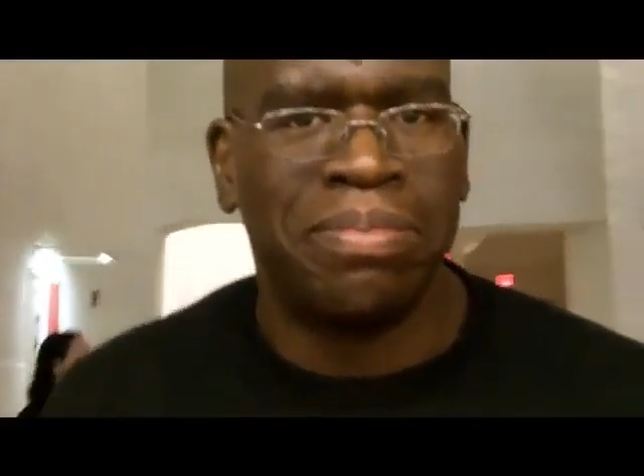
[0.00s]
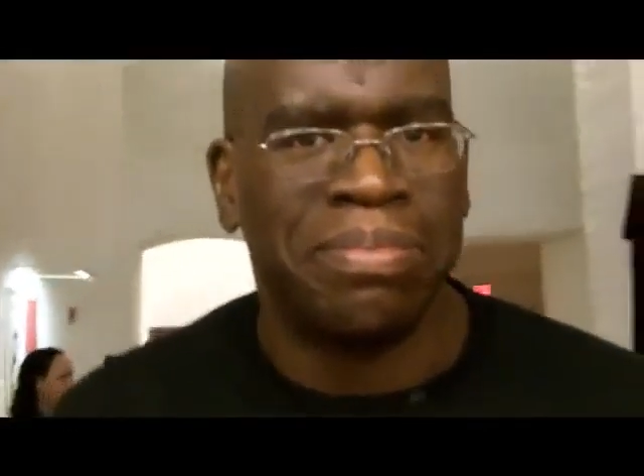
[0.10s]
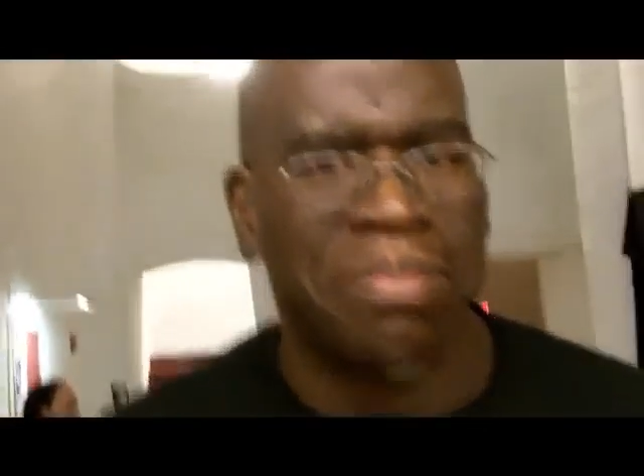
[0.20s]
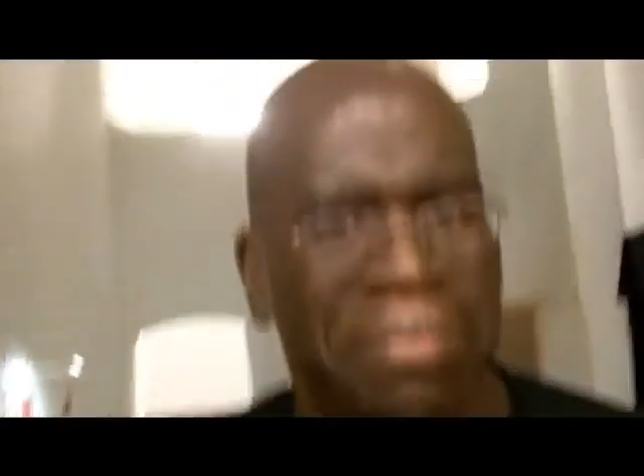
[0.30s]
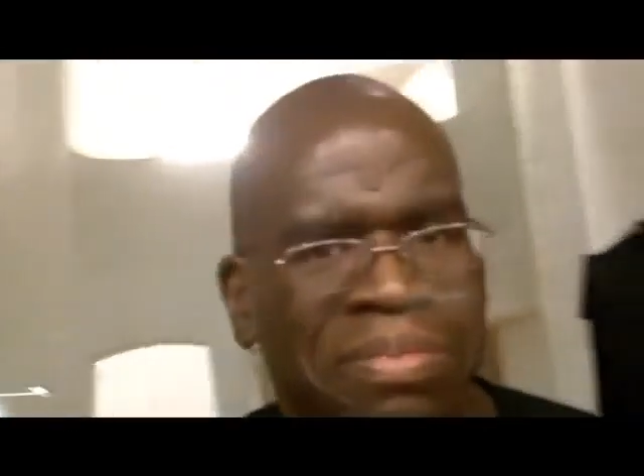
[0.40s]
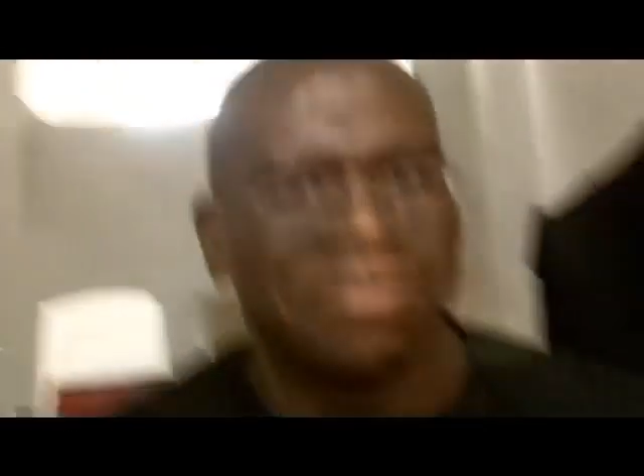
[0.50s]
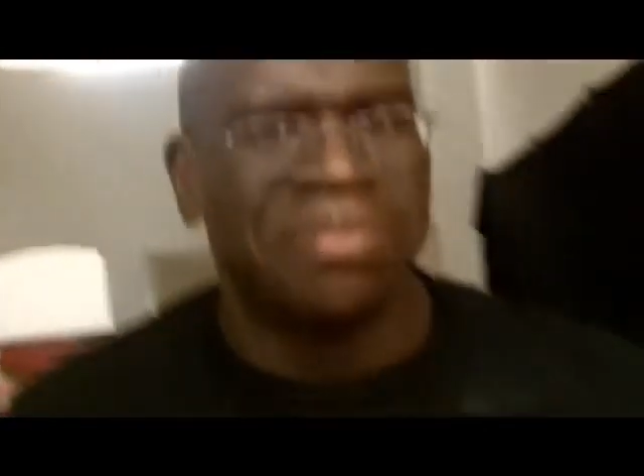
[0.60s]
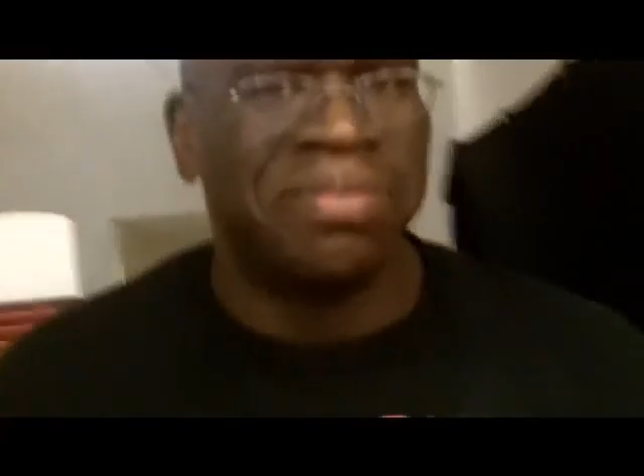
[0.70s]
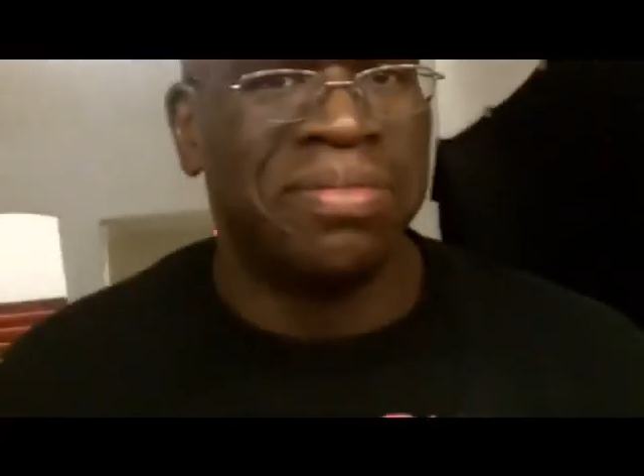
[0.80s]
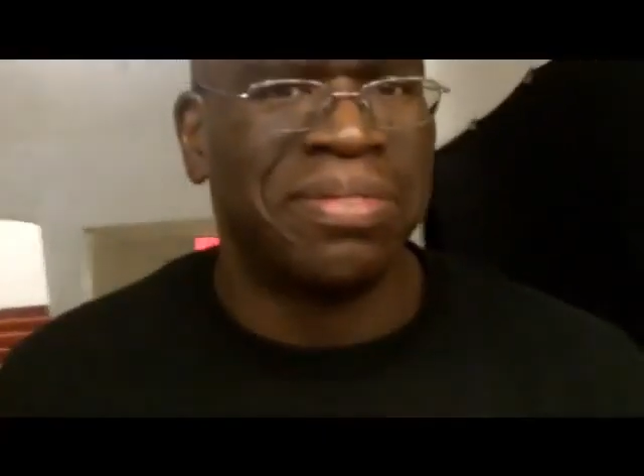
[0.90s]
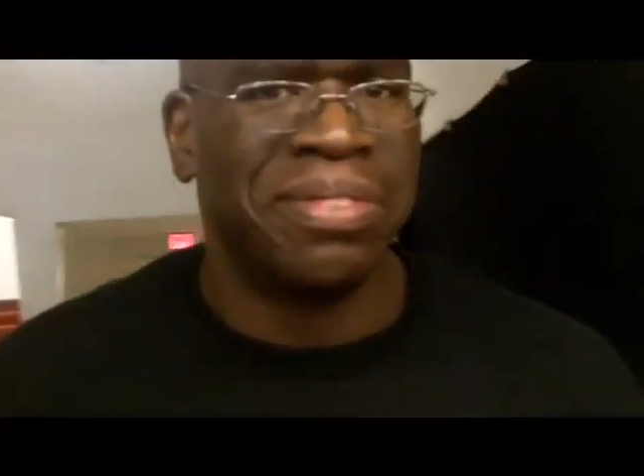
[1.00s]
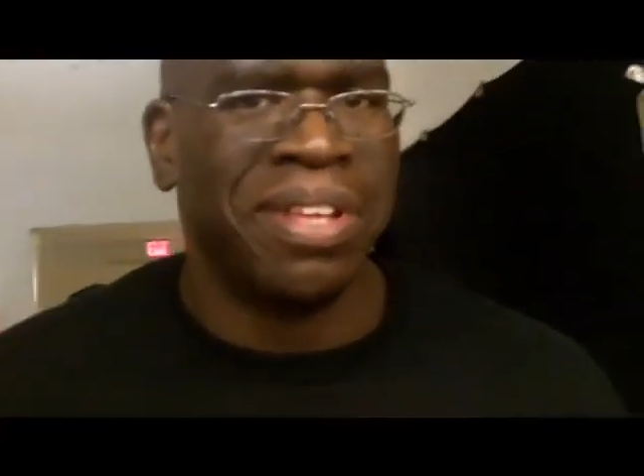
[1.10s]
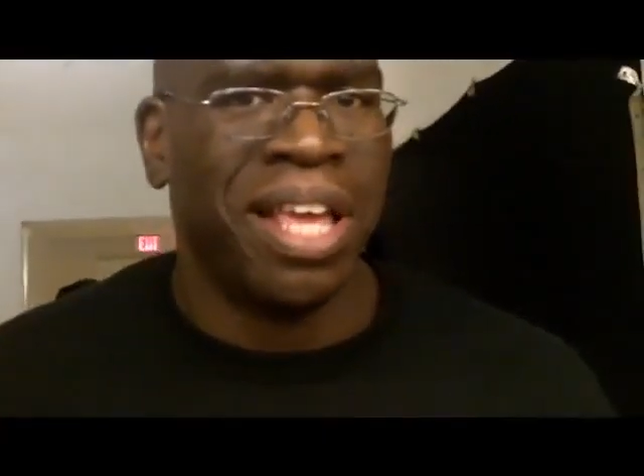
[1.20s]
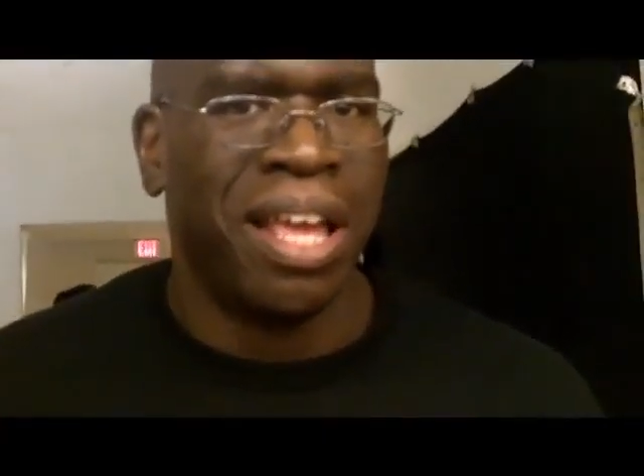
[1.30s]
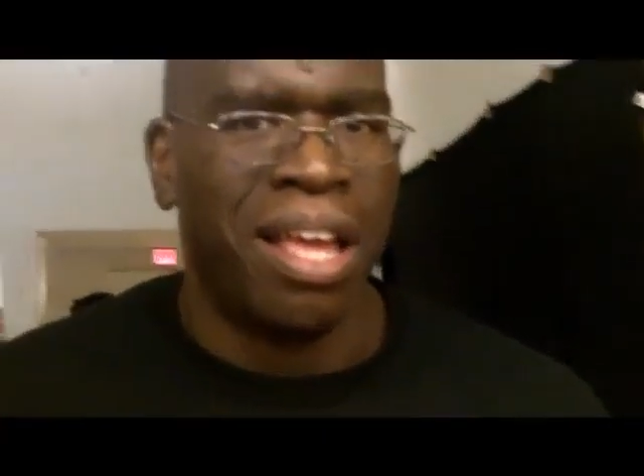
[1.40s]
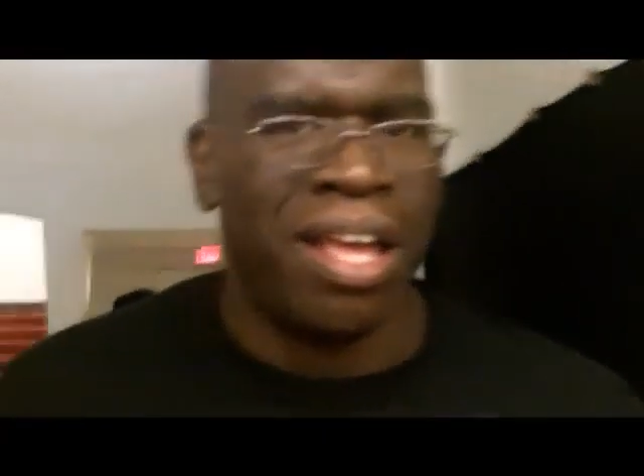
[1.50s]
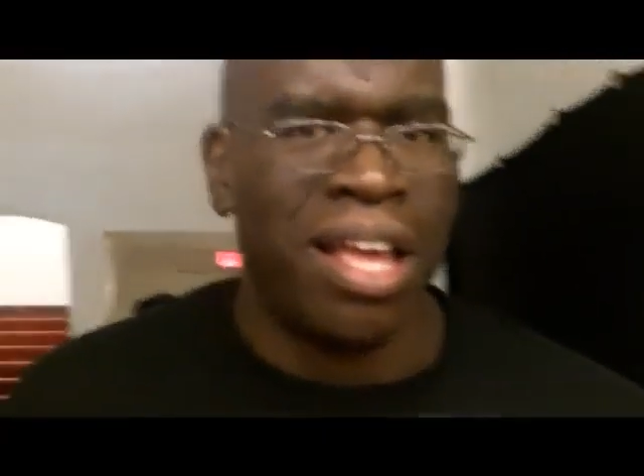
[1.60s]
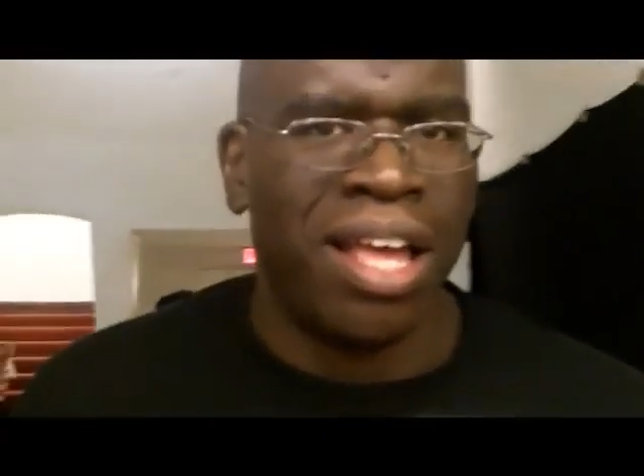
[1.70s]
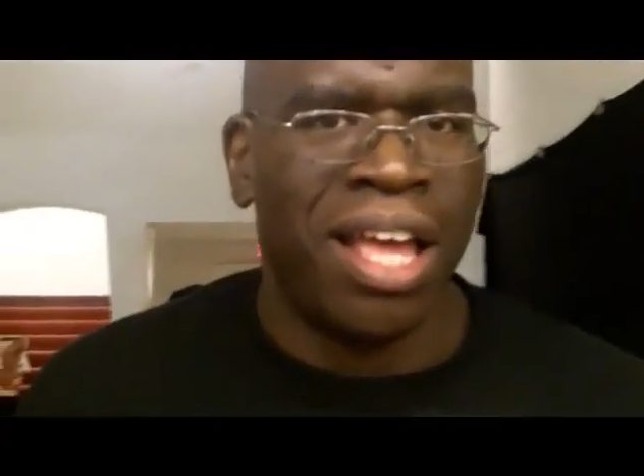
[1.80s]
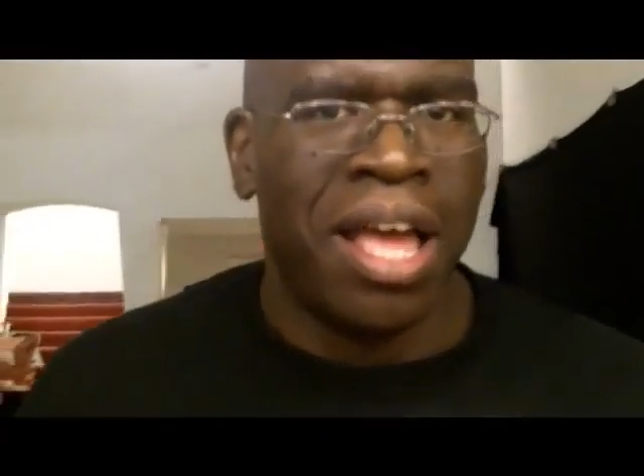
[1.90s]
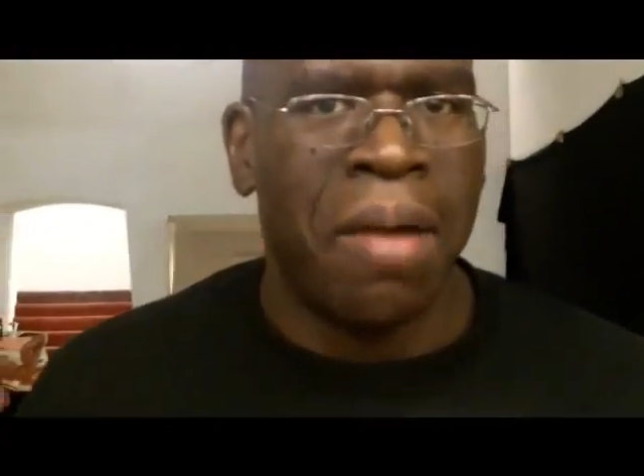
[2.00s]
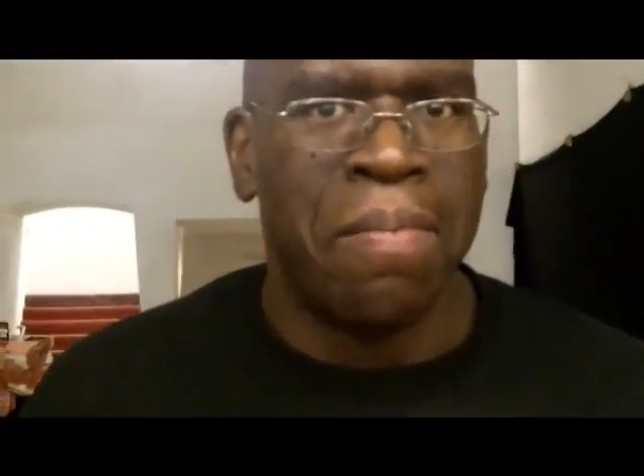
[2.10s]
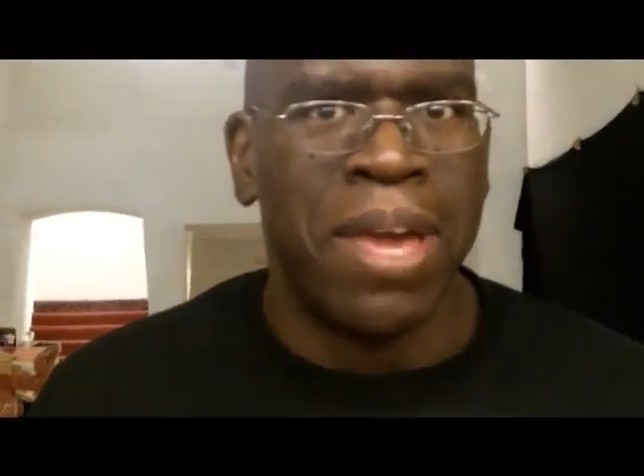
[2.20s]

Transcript: And you're excited to be here because?